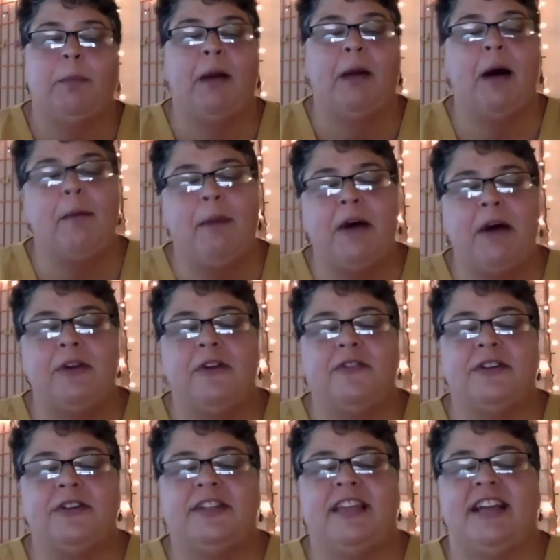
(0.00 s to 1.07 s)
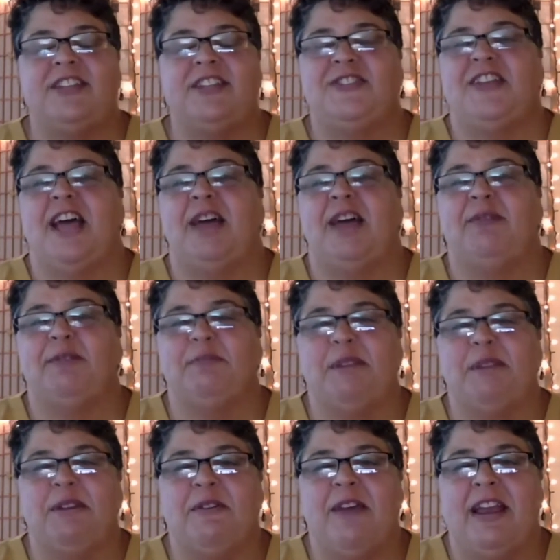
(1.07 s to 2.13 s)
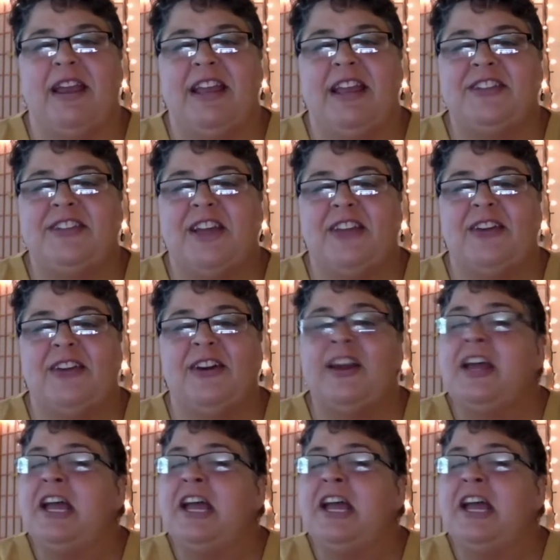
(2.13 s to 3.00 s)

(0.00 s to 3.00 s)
pop on over to that chat room and greet each other.